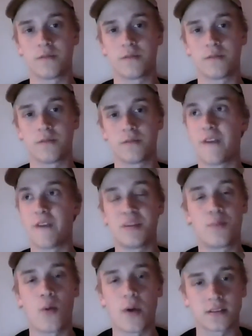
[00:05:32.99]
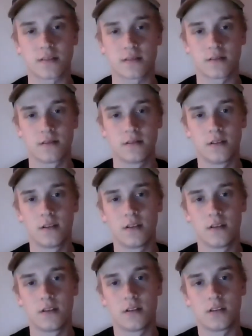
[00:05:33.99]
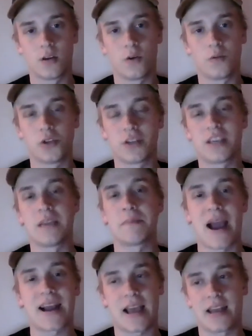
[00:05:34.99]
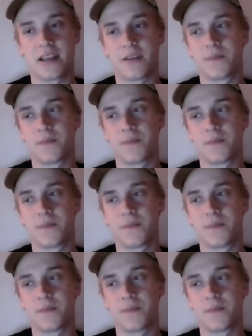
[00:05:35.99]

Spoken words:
you know, 50 points. Mm-hmm. So, looking back at it,